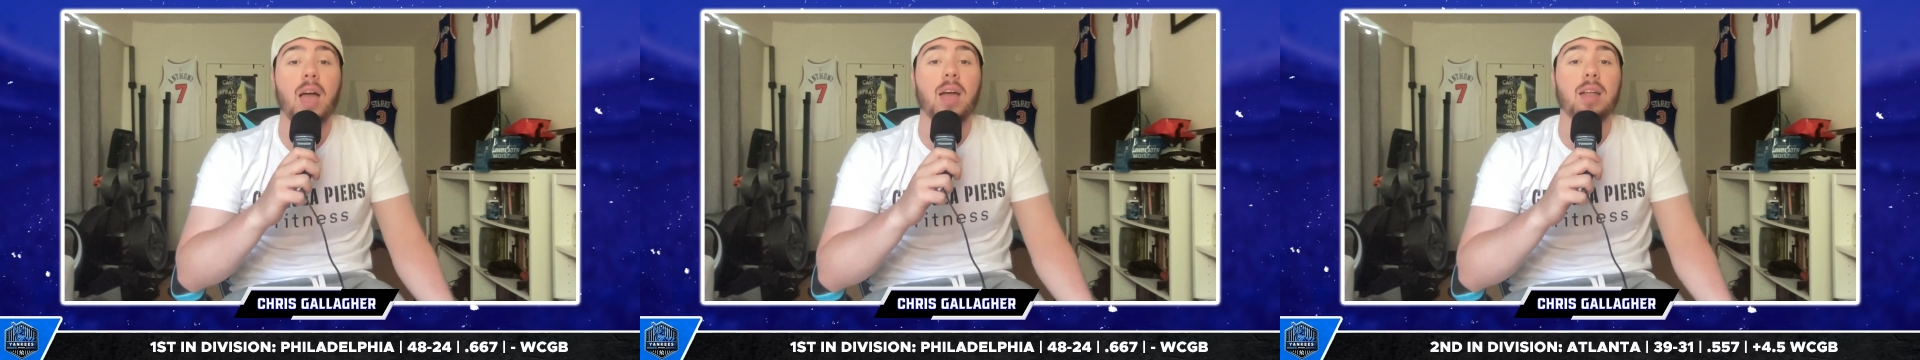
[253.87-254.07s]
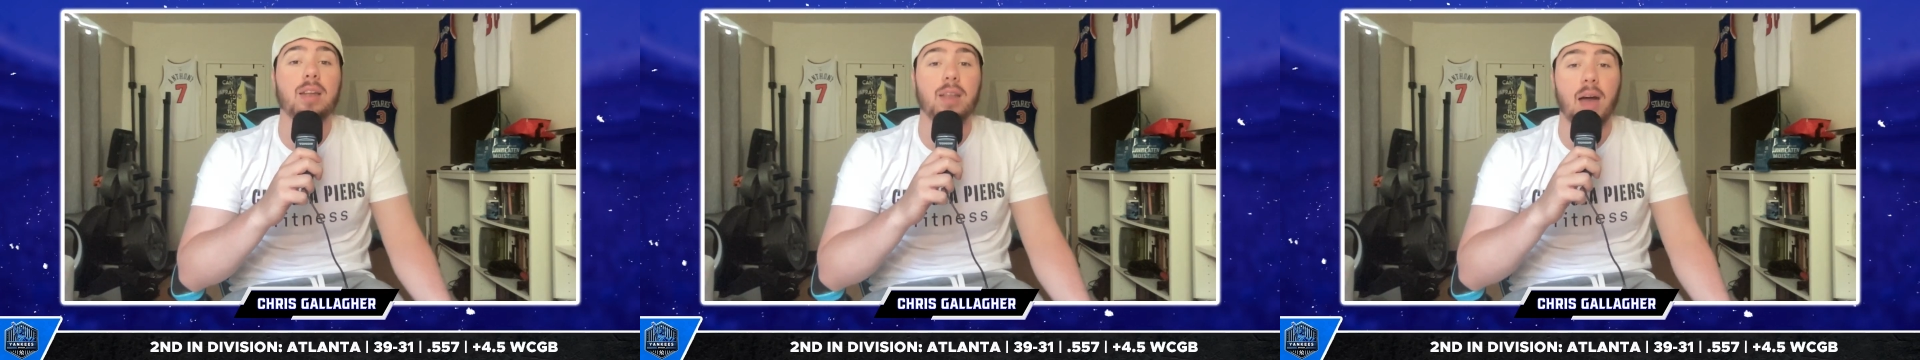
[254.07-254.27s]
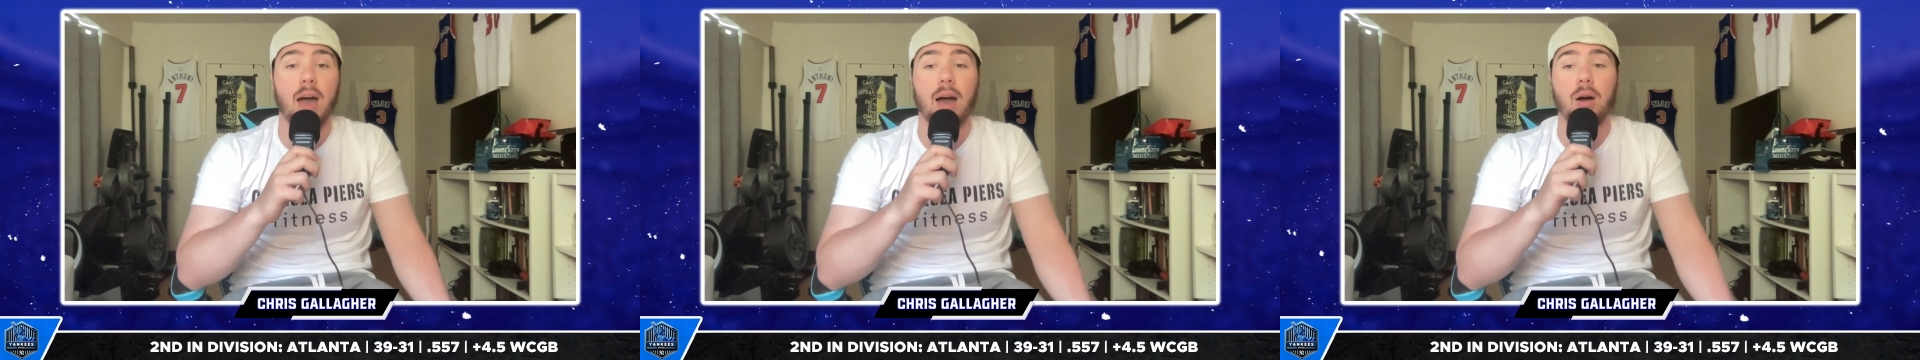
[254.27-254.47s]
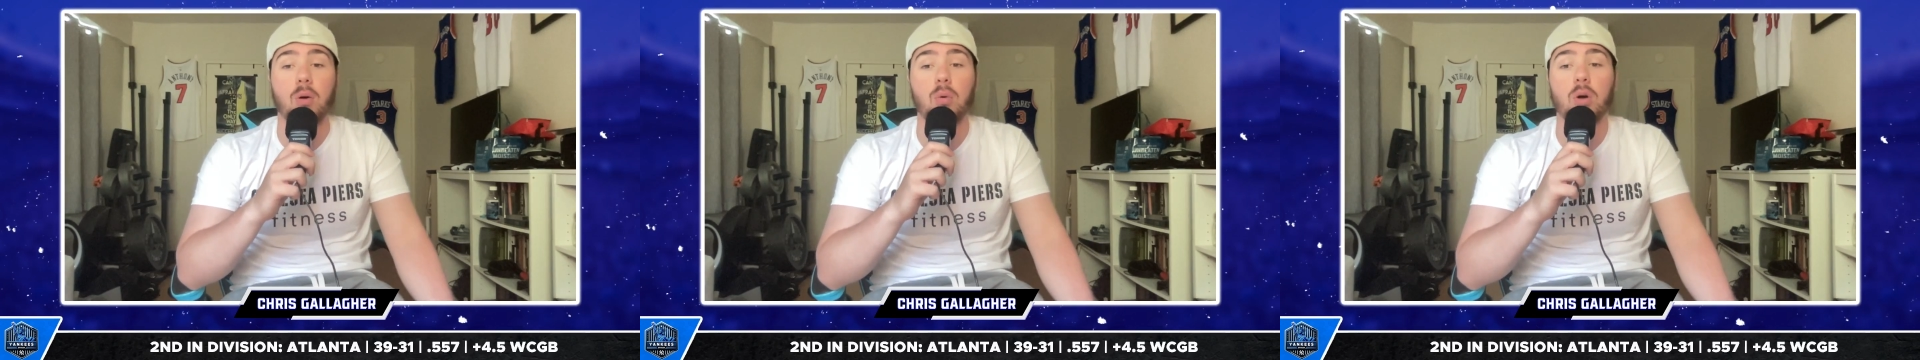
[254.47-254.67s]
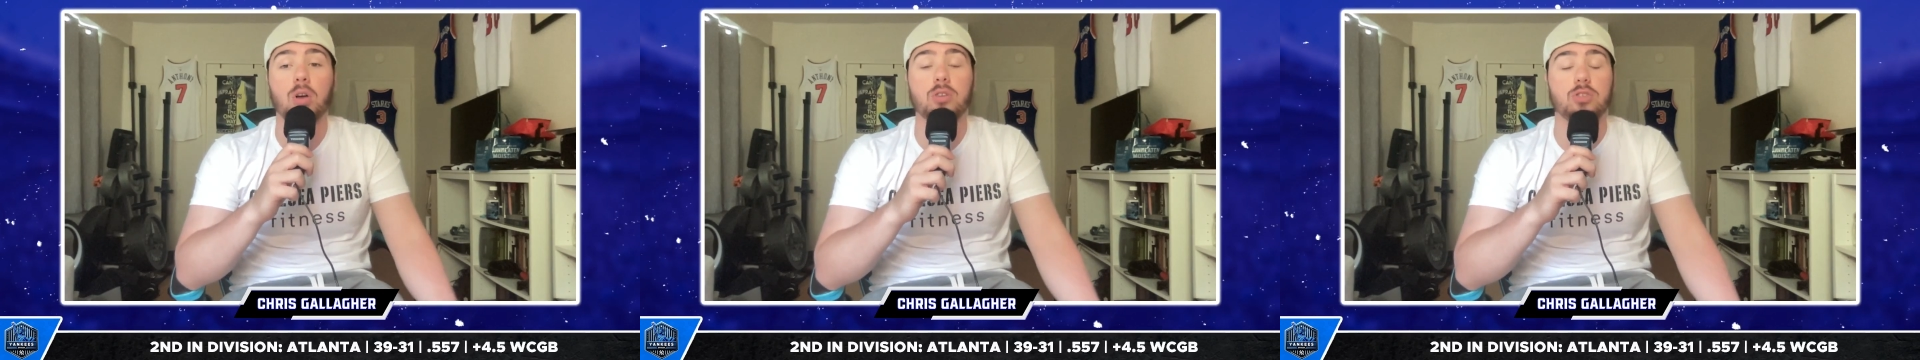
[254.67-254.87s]
Now,
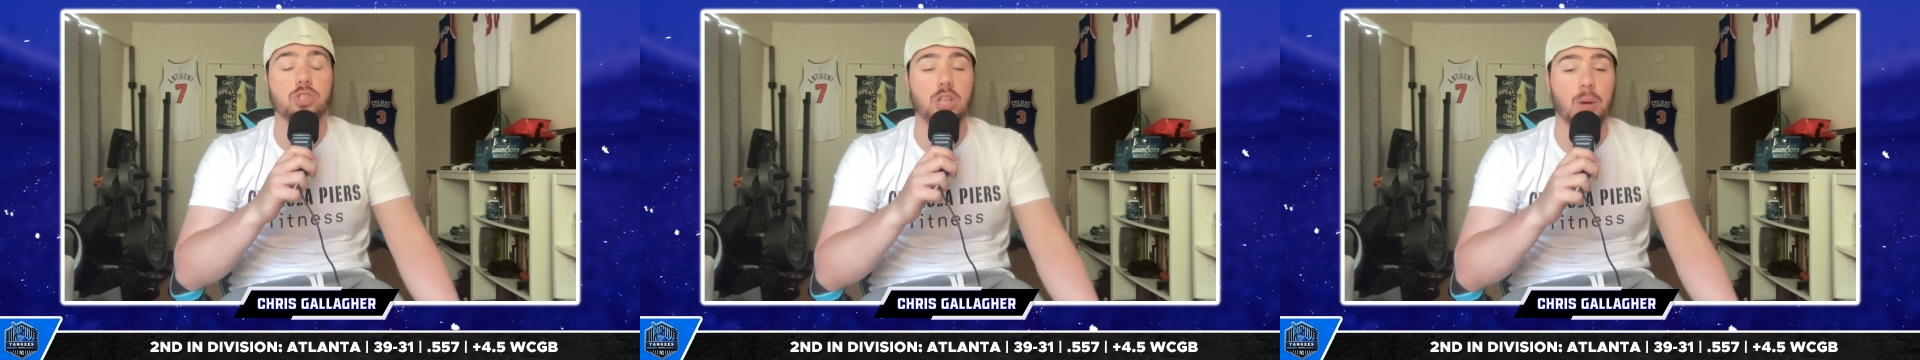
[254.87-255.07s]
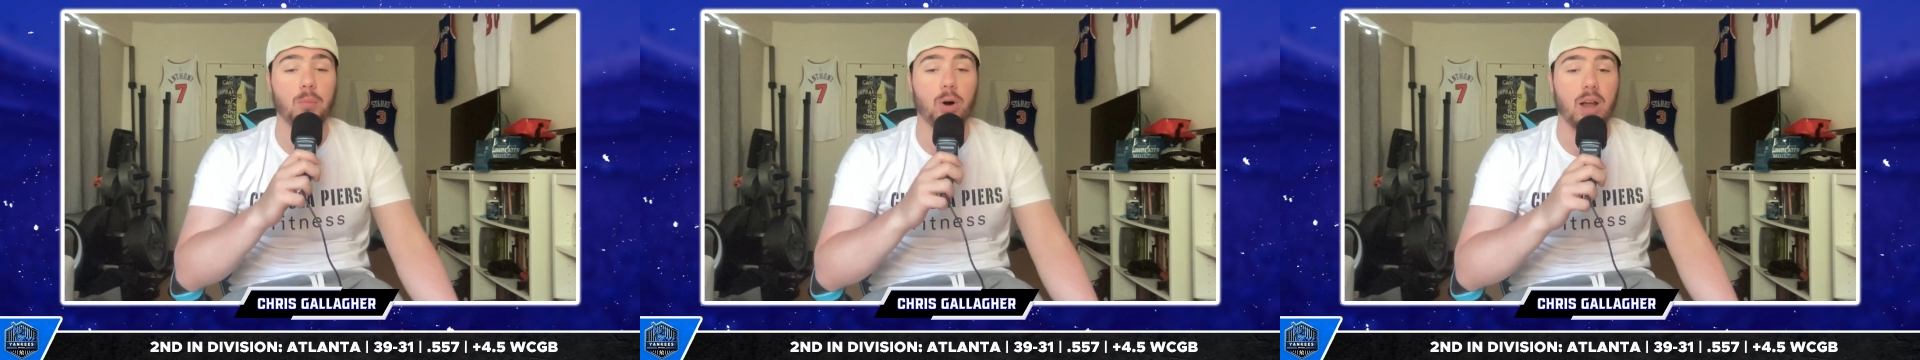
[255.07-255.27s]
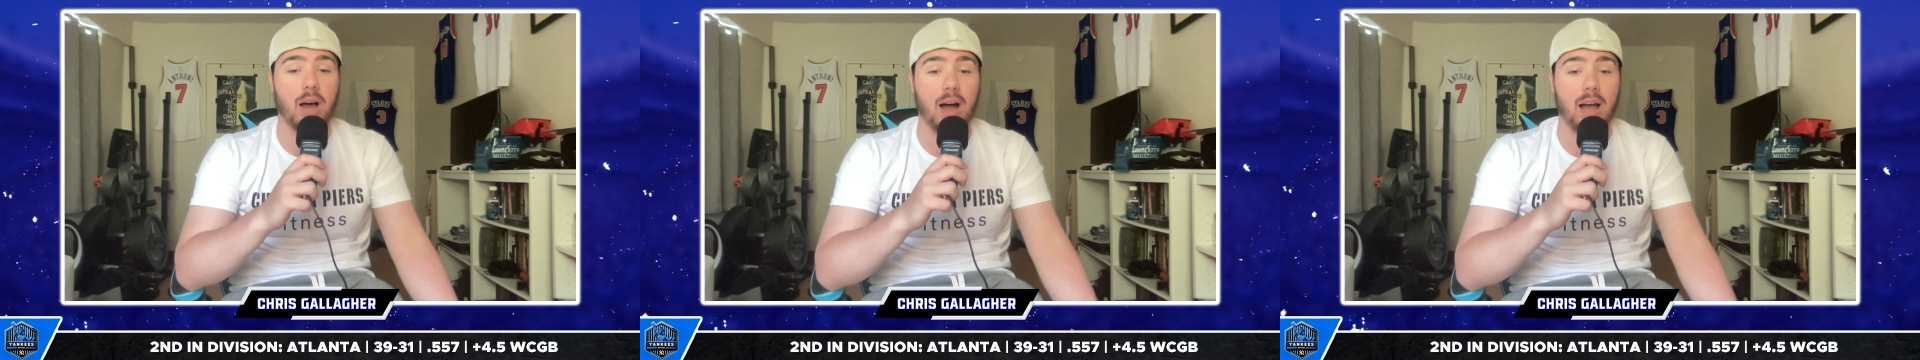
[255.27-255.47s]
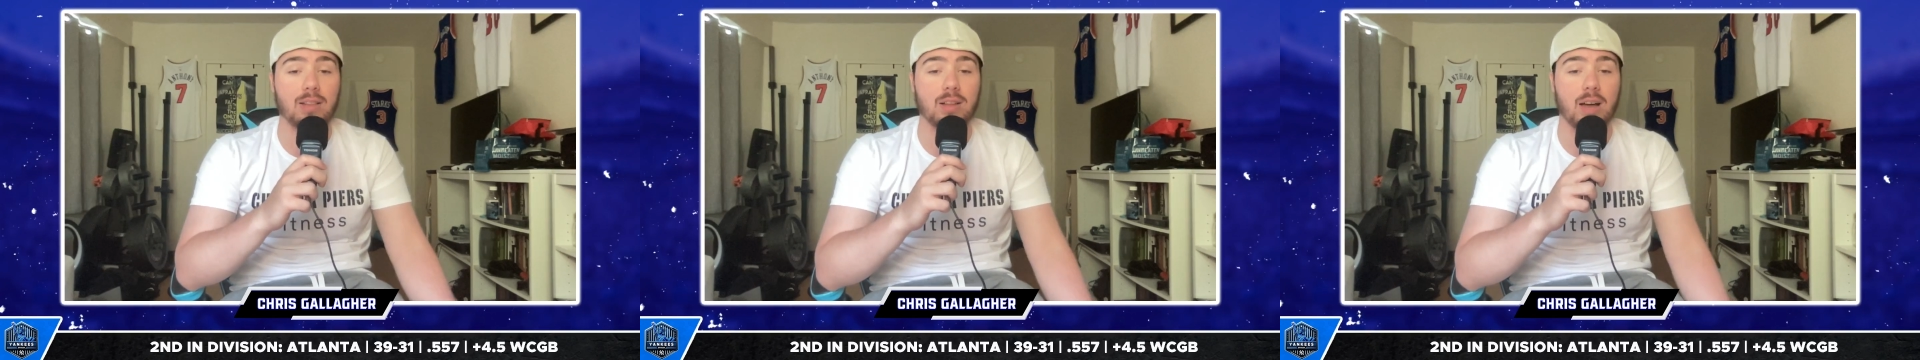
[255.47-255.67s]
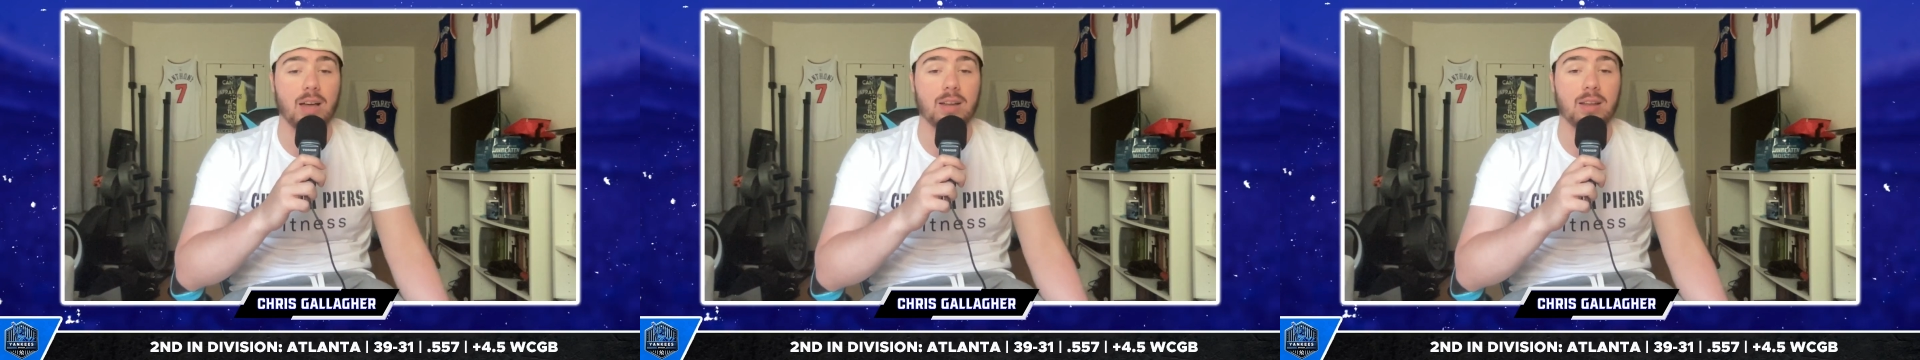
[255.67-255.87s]
someone
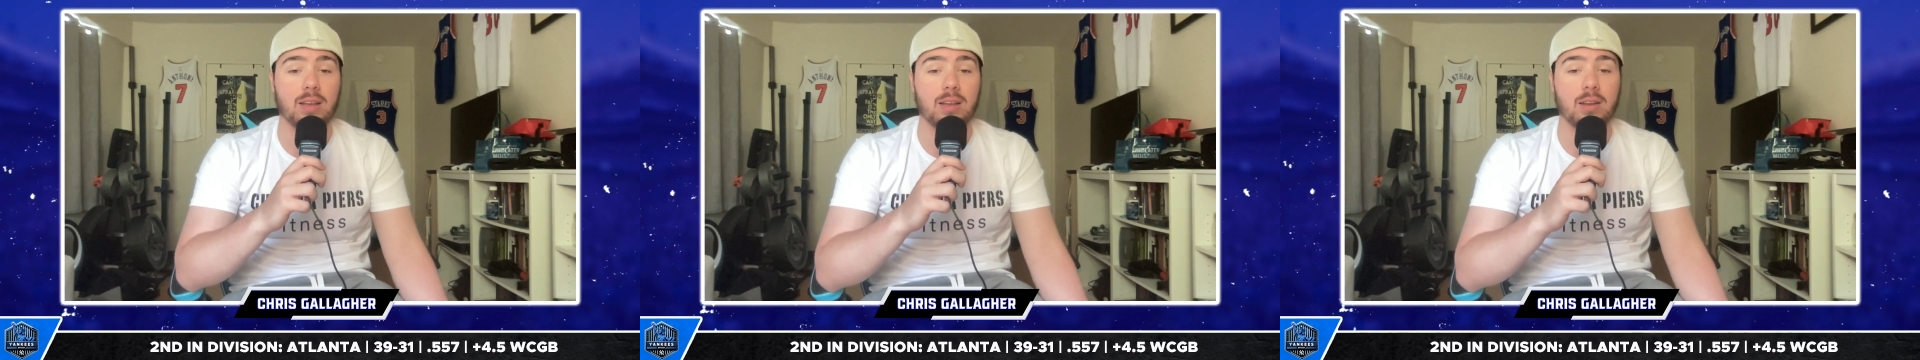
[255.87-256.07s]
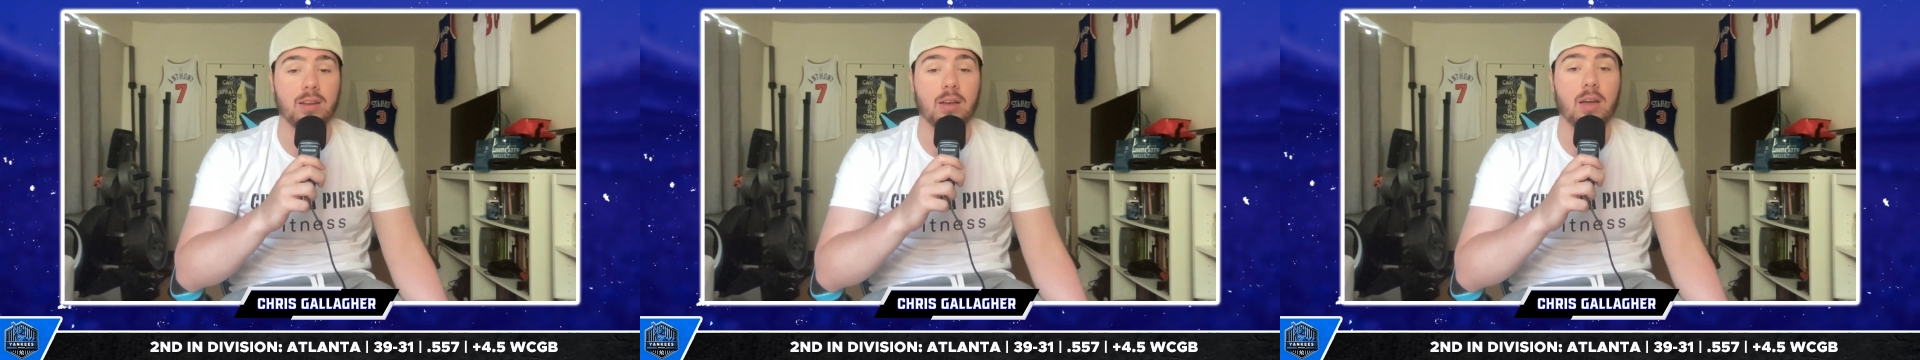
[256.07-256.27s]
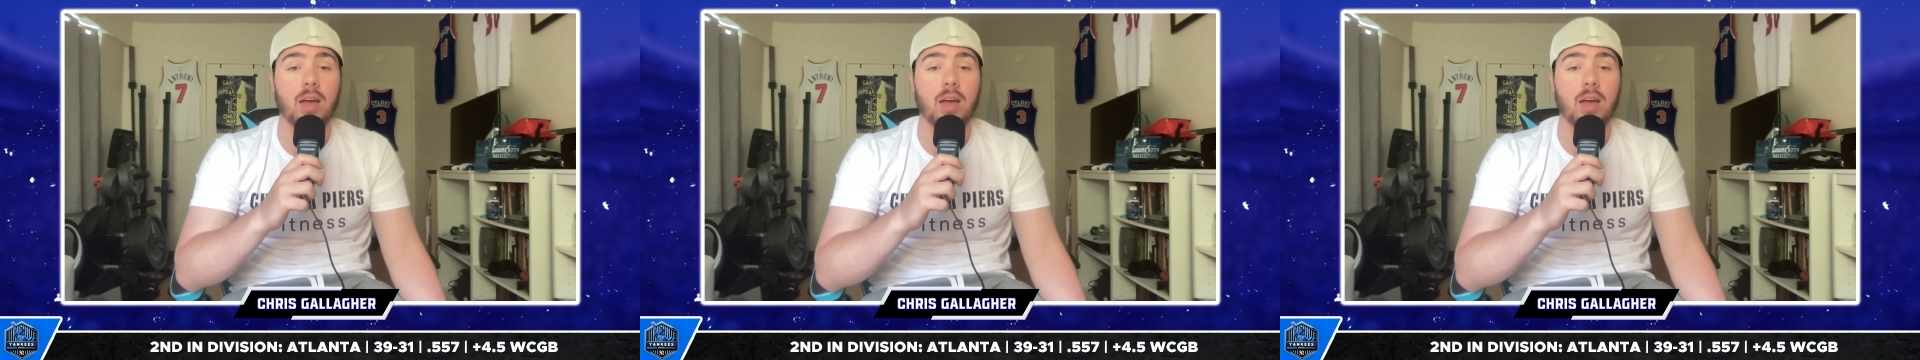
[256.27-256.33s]
highlighted